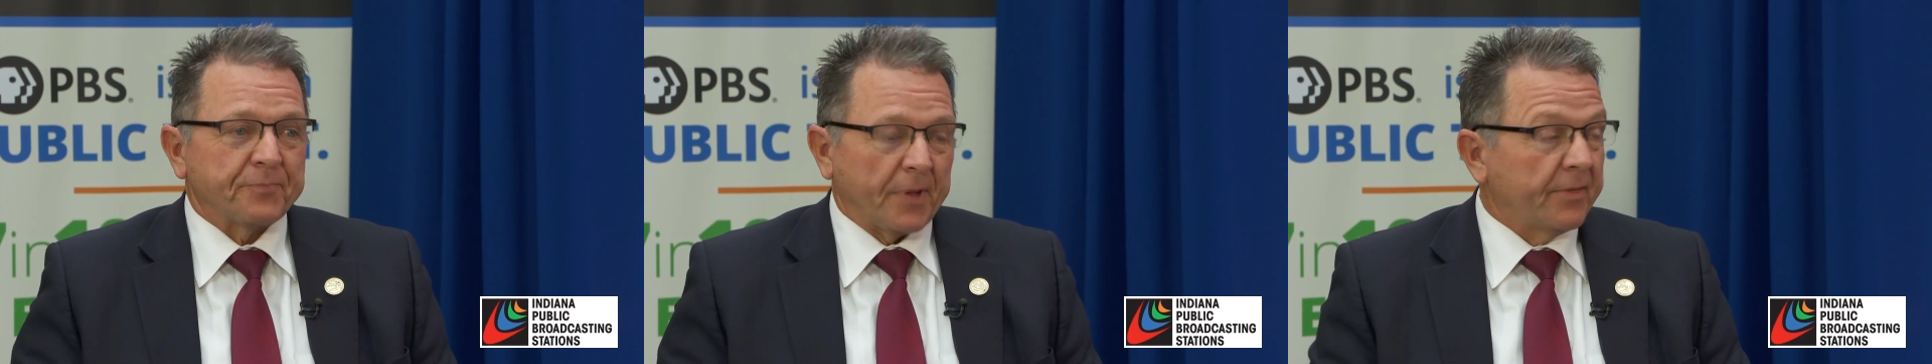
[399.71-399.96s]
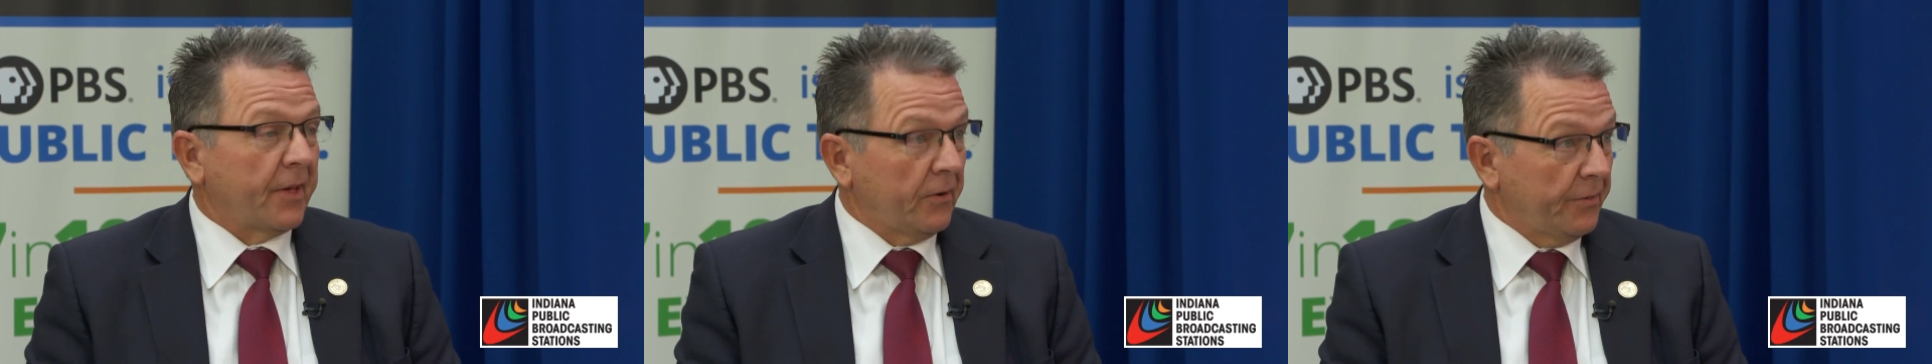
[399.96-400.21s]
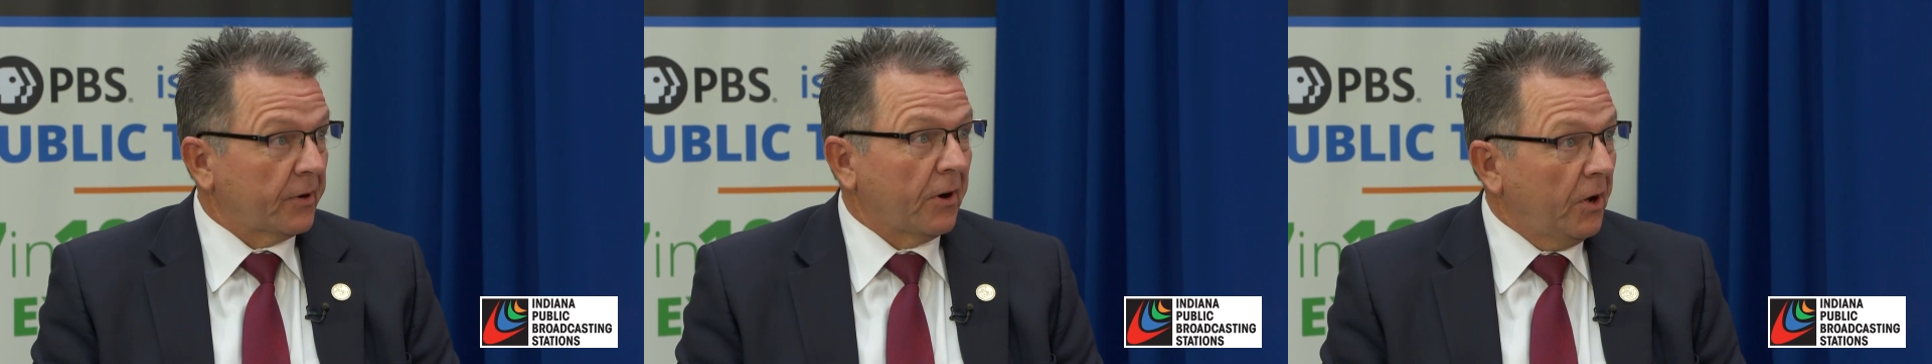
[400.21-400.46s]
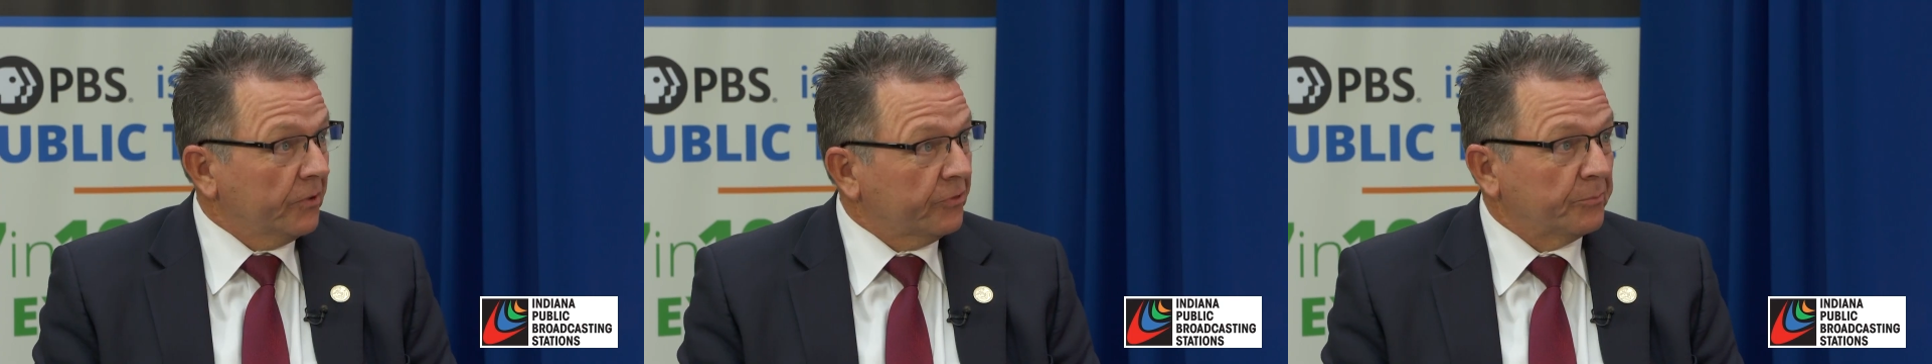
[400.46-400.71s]
they're
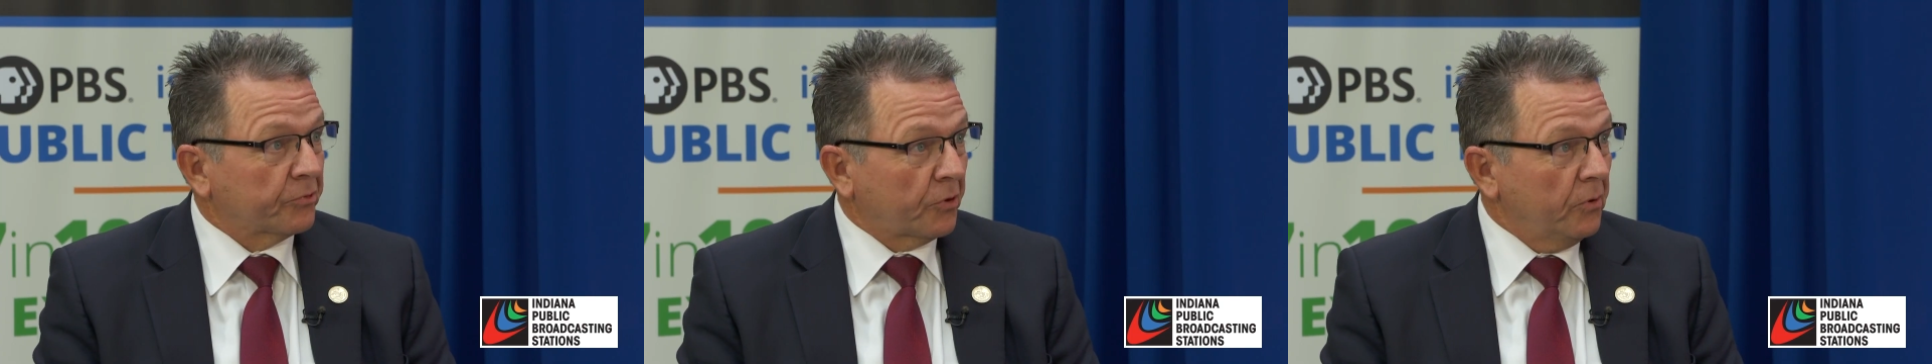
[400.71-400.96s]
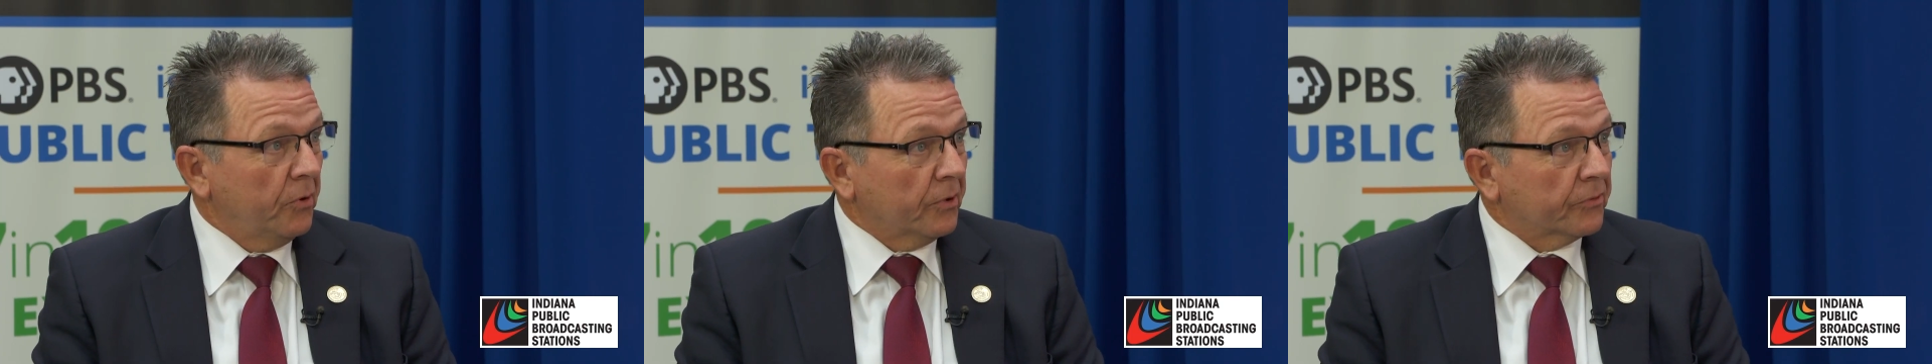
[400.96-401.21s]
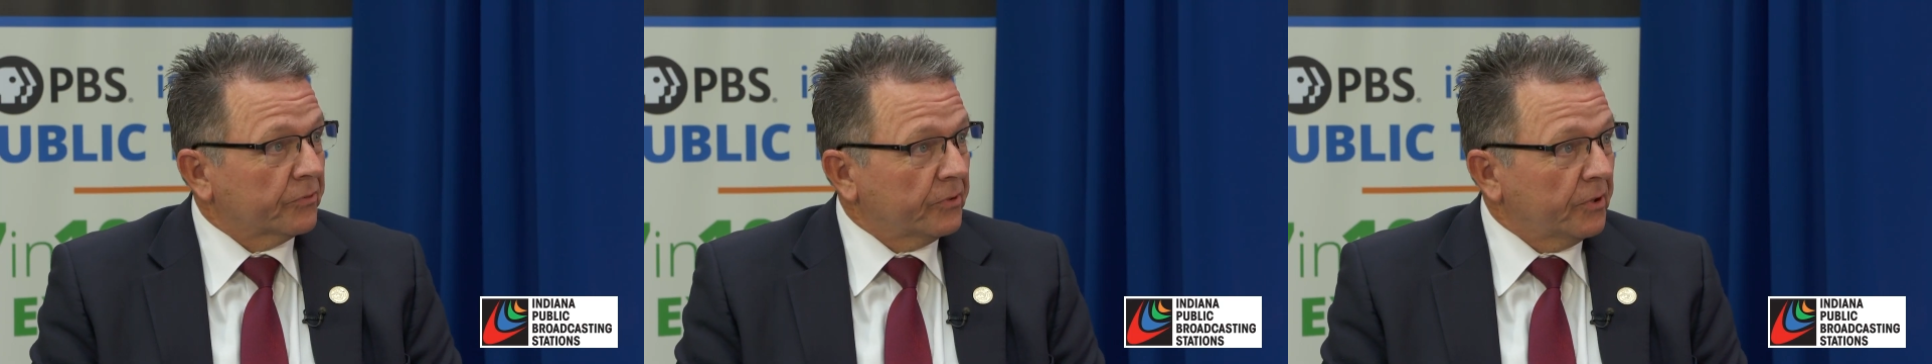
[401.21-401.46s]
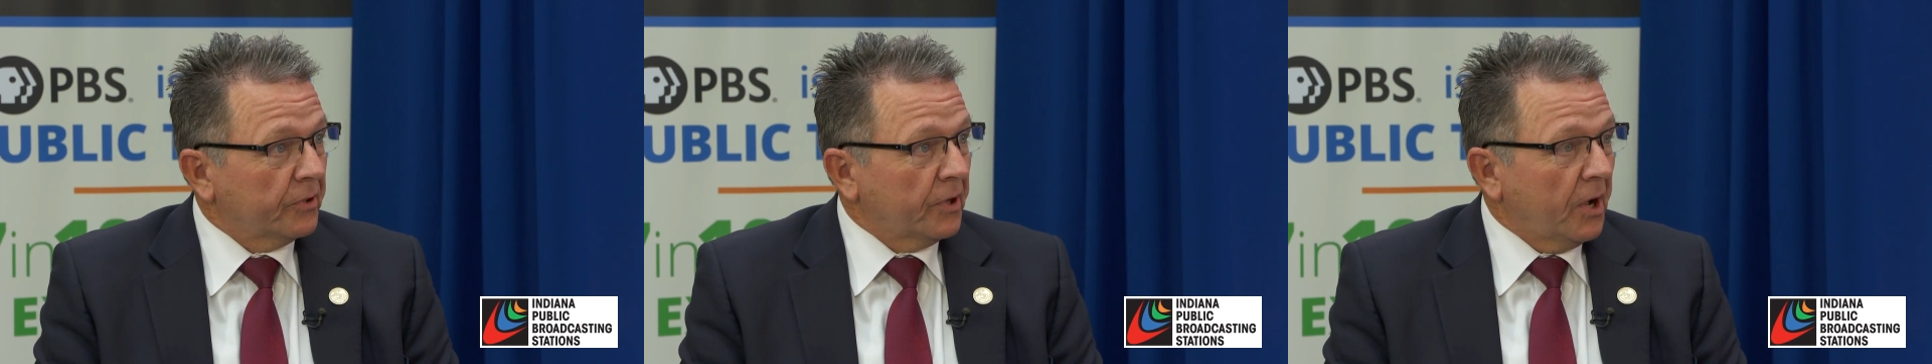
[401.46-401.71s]
awesome schools,
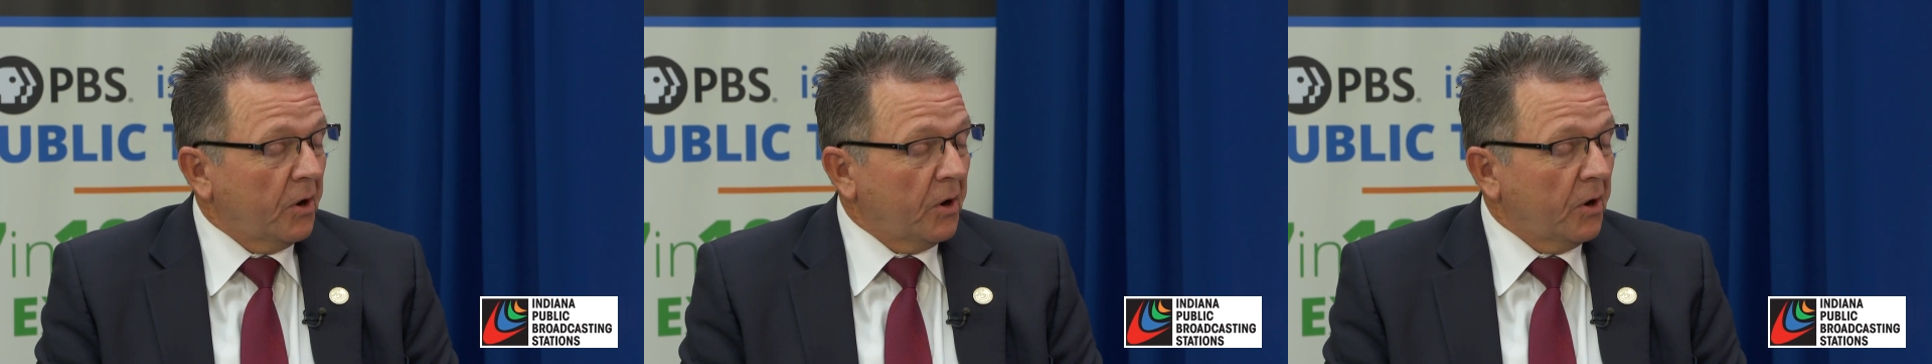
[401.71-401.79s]
and